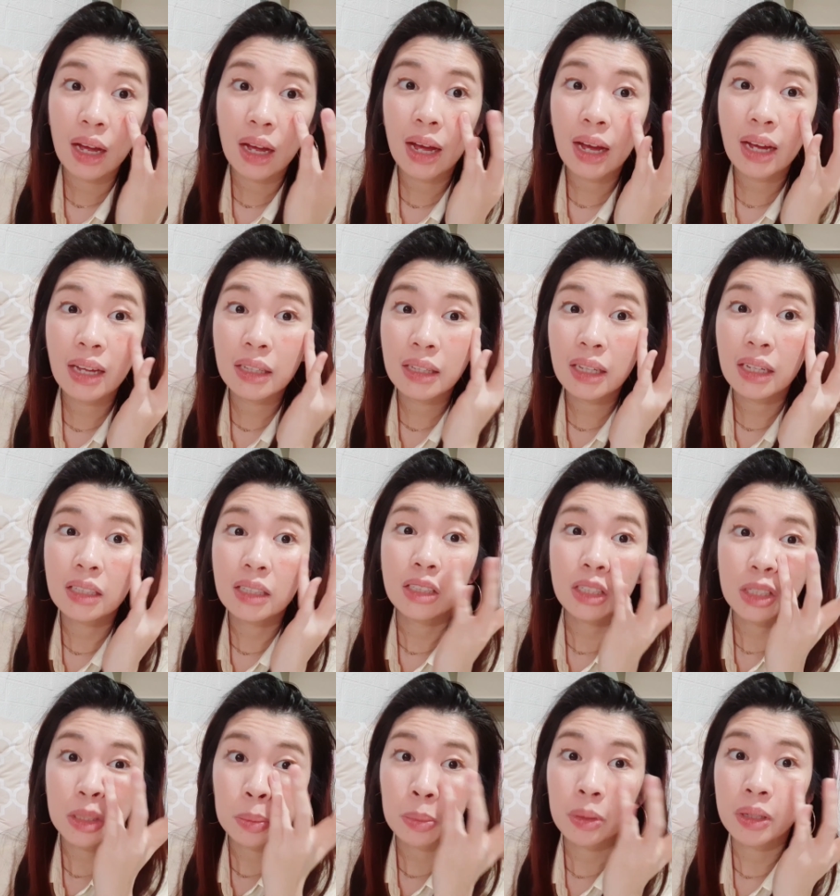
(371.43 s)
and then
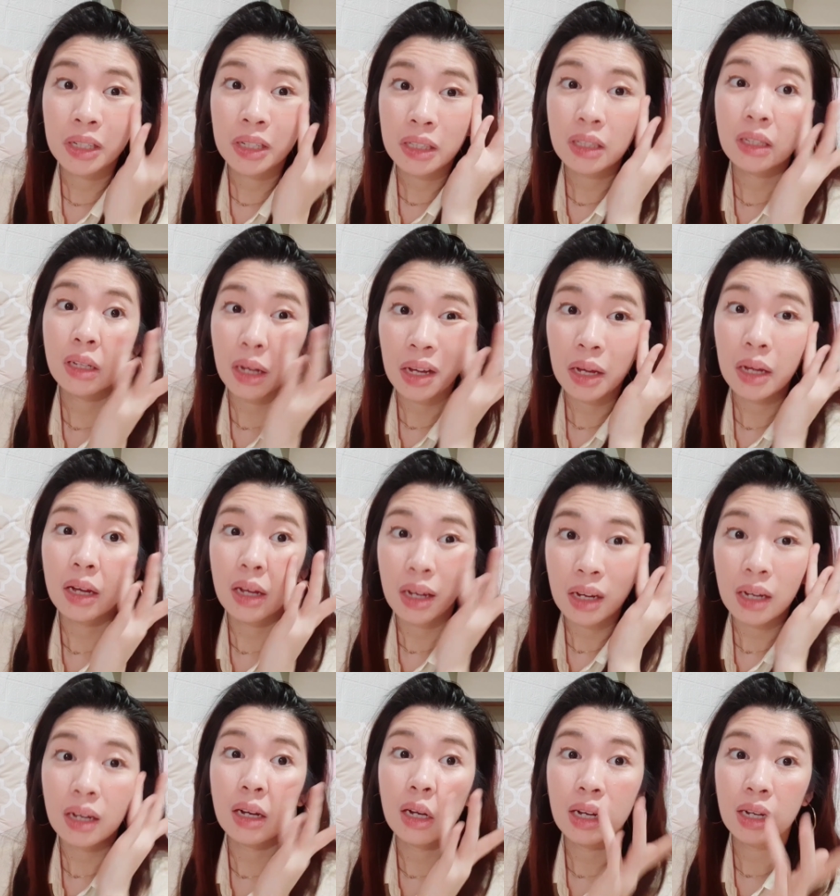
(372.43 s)
just put it
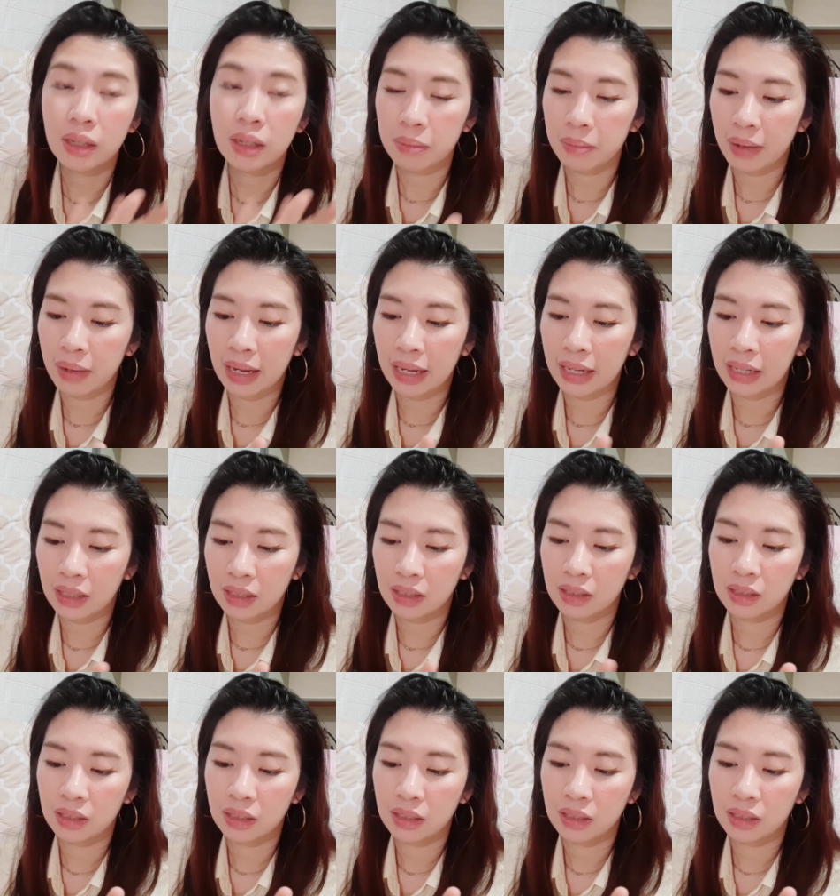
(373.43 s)
on my